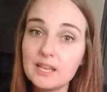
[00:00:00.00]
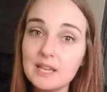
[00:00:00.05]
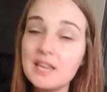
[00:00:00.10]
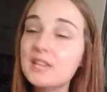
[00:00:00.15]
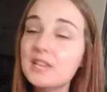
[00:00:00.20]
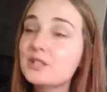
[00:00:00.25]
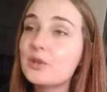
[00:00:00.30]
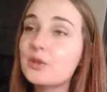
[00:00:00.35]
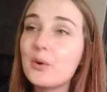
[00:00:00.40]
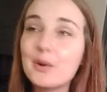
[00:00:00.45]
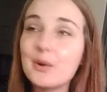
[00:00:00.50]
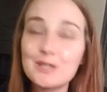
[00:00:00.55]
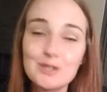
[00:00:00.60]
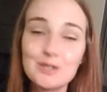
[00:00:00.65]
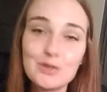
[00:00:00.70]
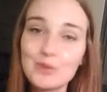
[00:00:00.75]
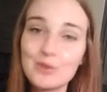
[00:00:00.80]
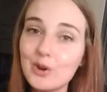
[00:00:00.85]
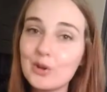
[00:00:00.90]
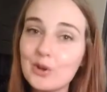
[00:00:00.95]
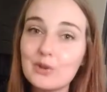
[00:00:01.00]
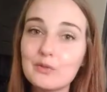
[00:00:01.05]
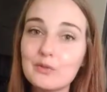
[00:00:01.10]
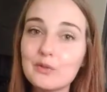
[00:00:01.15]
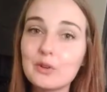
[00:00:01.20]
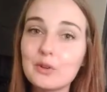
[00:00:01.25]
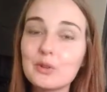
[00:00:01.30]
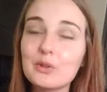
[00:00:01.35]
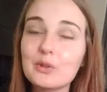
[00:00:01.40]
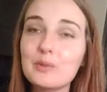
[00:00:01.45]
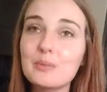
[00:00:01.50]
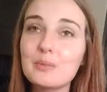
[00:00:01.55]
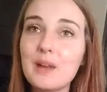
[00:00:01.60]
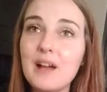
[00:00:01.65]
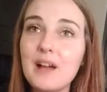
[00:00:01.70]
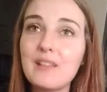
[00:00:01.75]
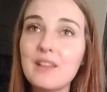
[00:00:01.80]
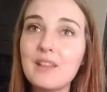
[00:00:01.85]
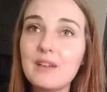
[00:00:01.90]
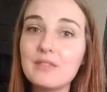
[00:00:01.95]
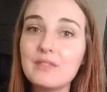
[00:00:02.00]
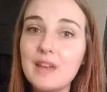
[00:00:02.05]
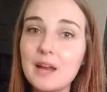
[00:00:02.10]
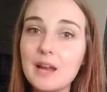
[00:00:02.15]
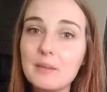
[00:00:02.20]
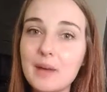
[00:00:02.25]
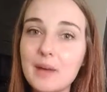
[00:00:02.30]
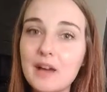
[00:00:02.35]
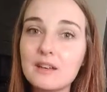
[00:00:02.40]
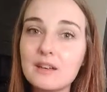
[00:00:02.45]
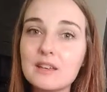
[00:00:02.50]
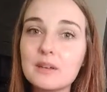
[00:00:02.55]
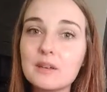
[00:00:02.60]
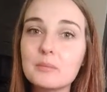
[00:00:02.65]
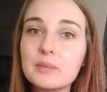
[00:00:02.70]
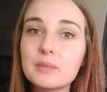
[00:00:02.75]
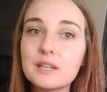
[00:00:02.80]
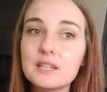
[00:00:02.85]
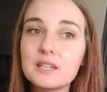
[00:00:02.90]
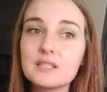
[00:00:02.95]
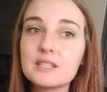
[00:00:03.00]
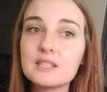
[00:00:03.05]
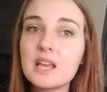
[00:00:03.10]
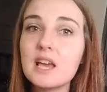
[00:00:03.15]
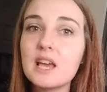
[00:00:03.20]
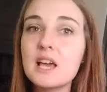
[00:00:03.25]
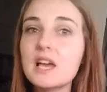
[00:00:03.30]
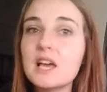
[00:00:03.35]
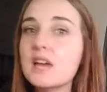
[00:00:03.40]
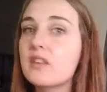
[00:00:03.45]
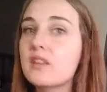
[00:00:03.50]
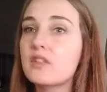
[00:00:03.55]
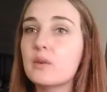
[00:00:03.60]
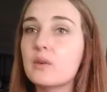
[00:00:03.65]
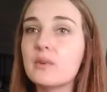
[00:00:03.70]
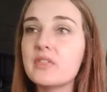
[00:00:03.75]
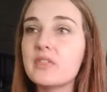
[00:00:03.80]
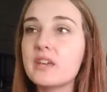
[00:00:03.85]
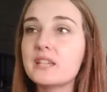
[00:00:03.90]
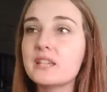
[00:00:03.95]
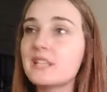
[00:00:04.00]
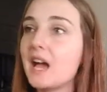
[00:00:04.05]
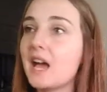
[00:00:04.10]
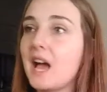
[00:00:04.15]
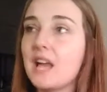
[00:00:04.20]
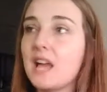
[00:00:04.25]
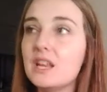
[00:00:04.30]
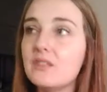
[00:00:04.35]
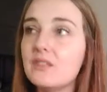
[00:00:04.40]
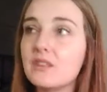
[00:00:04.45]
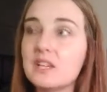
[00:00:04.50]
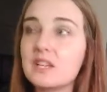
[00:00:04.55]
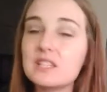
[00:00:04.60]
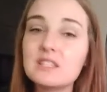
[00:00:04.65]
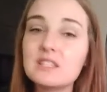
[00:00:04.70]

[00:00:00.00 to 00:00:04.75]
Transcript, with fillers: He is going to throw you for a loop, and I love that about him because there were things I hadn't even